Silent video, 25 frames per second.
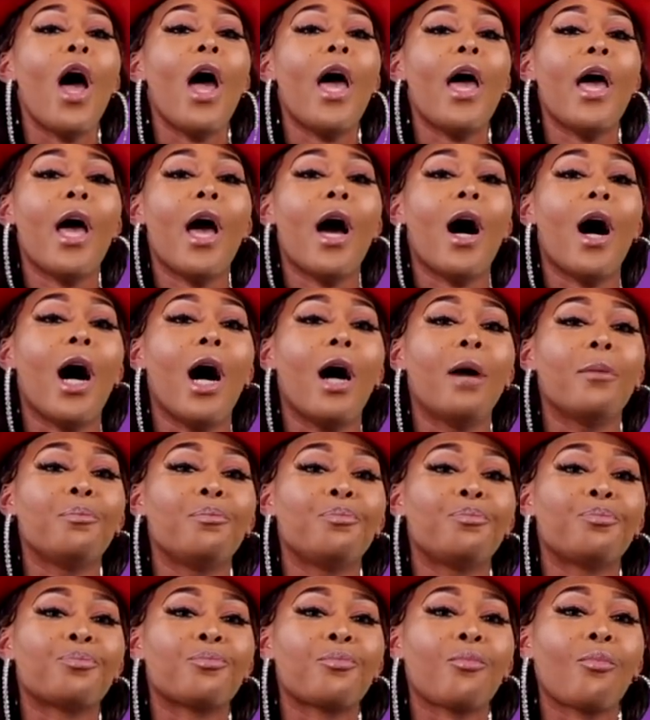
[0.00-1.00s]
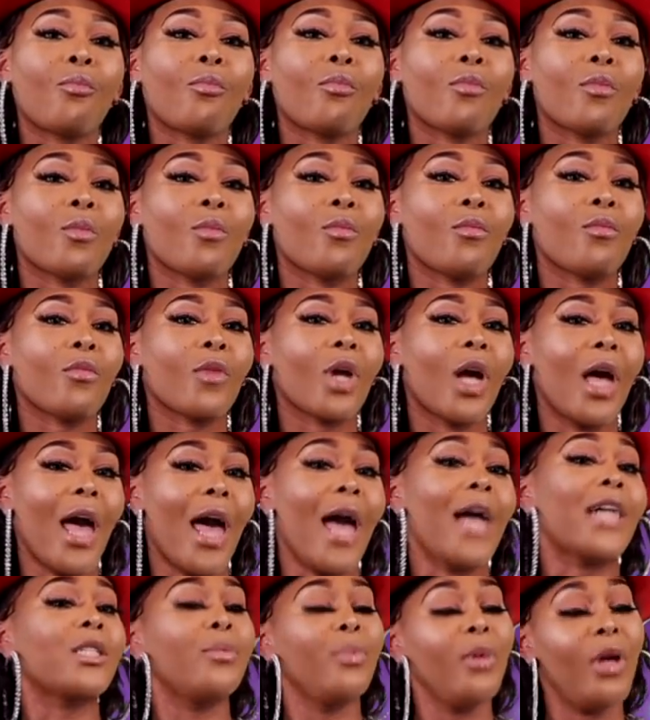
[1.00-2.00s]
and
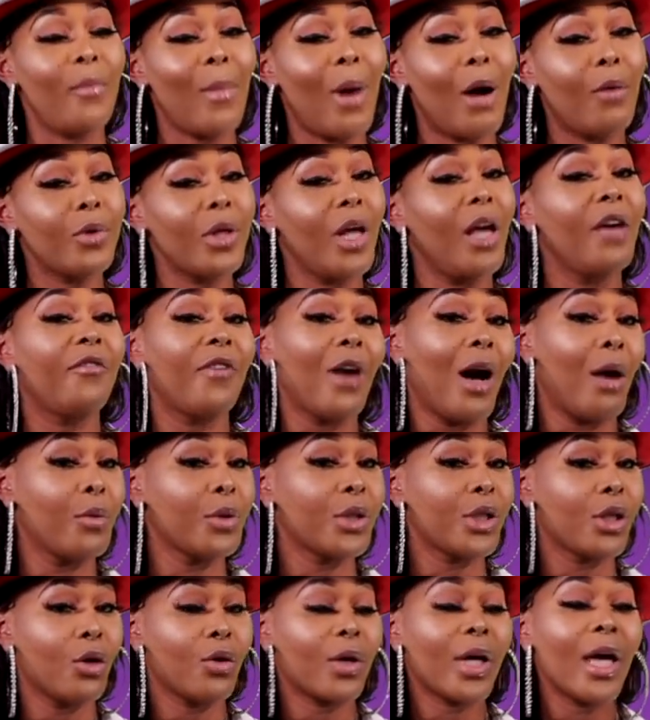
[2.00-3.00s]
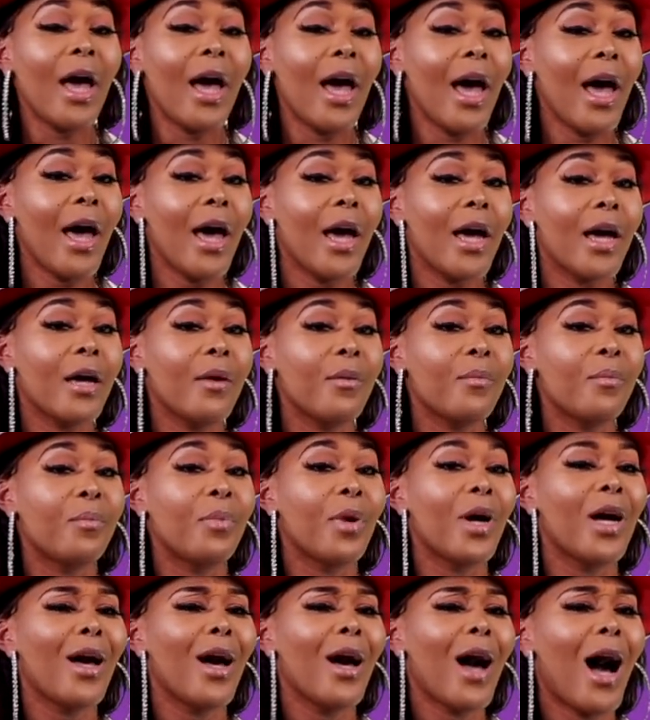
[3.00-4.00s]
ask me if I was okay,
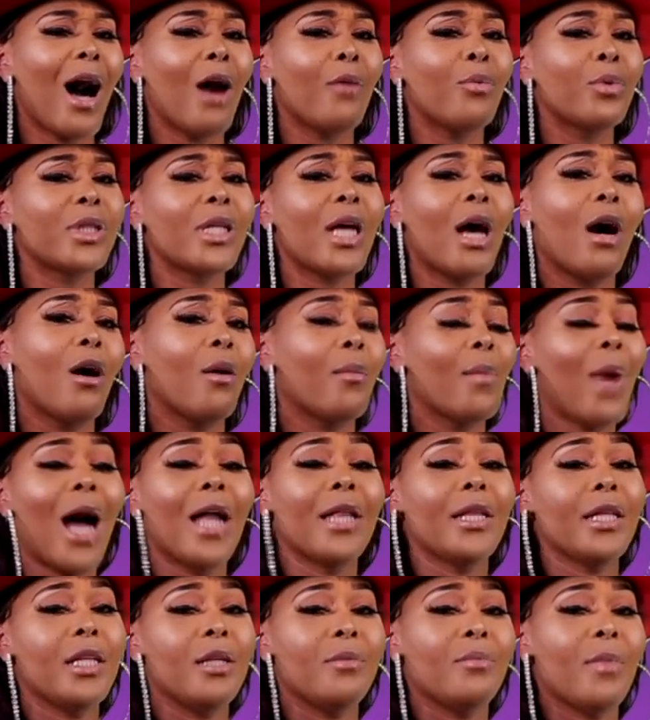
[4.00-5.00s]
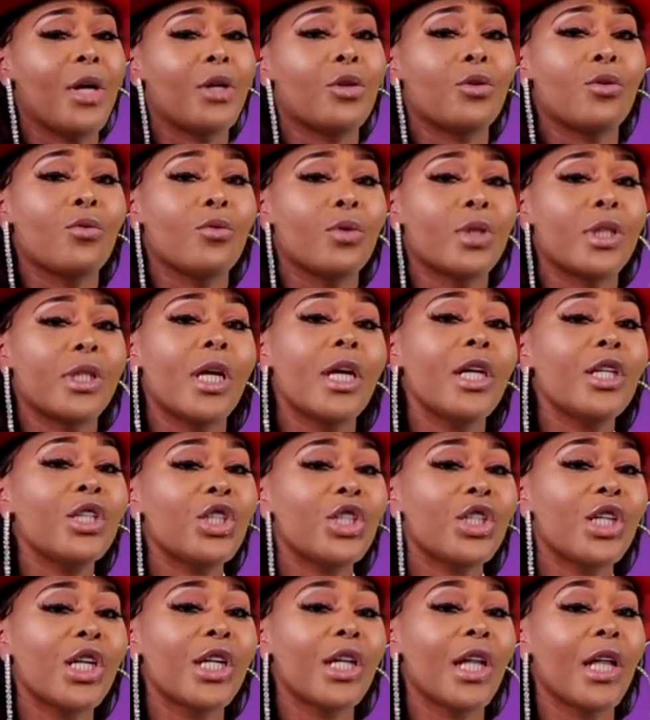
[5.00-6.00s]
but I would tell him I need medical
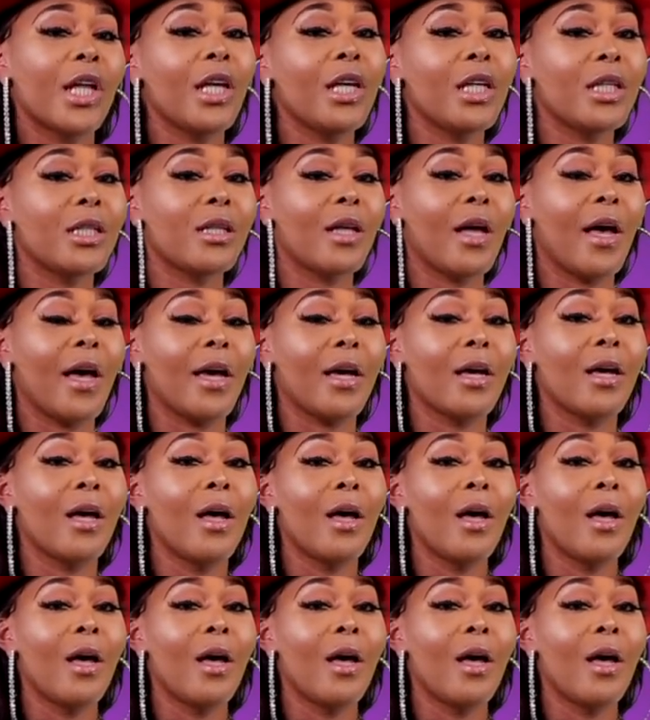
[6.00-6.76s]
attention, and he'd say,